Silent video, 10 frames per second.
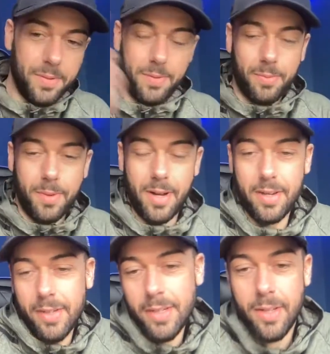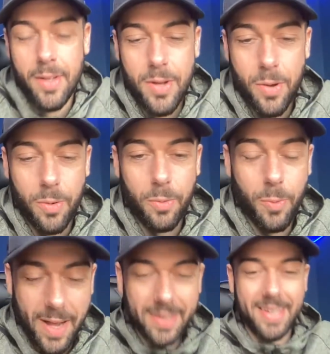1.
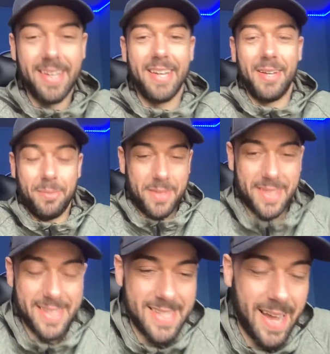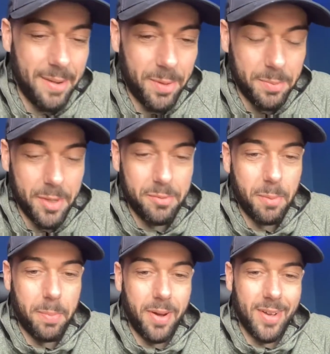Welcome to the Type 1
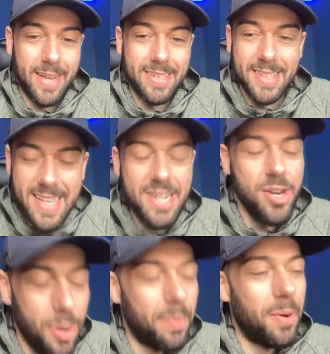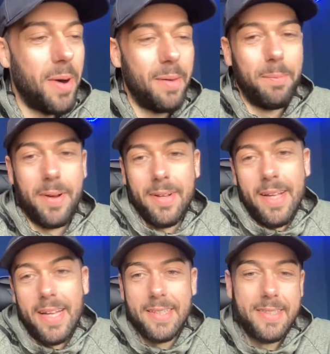Movement Podcast, the #1
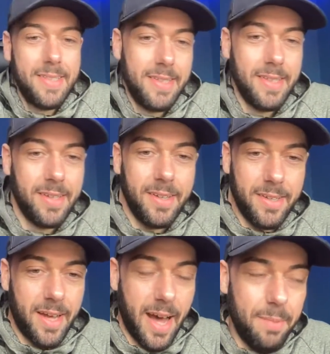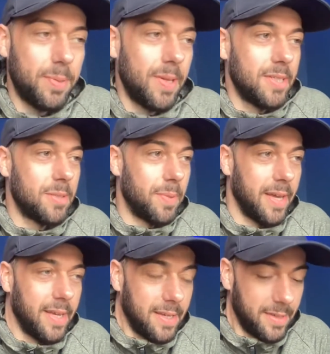podcast and place to
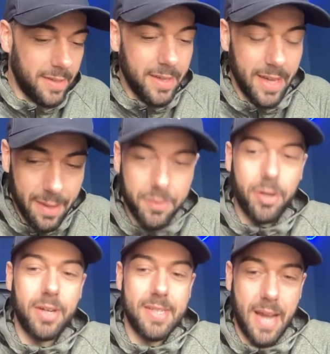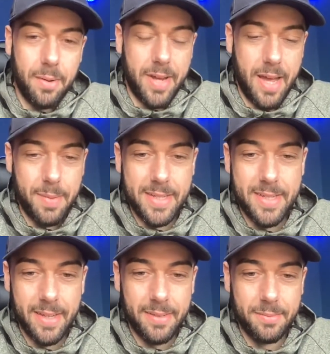be if you're a Type 1
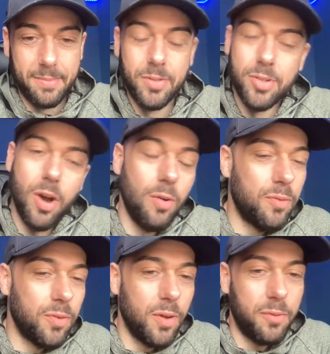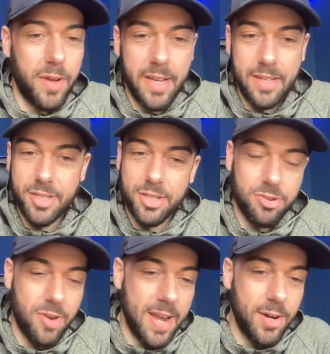diabetic. No fluff here,
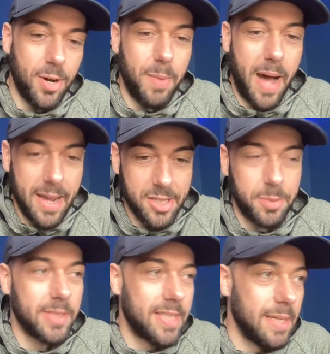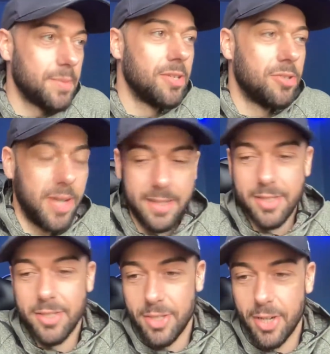straight up actionable tips and tricks
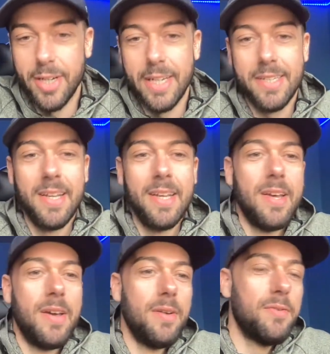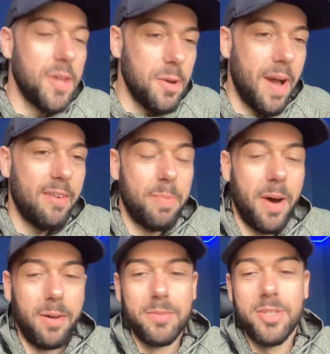and stories. Few
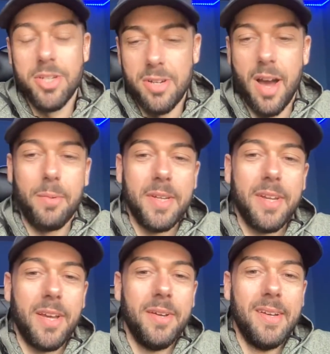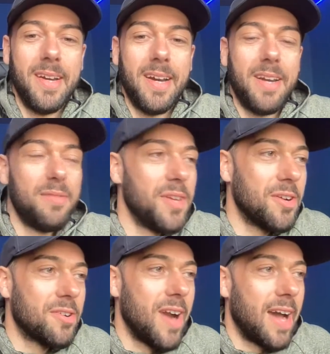F-bombs, you know how we do, and a few
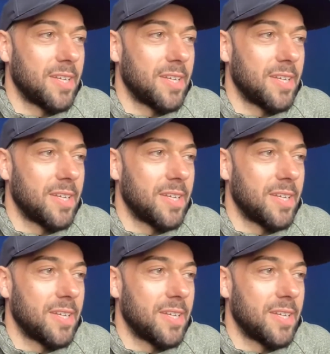cracks,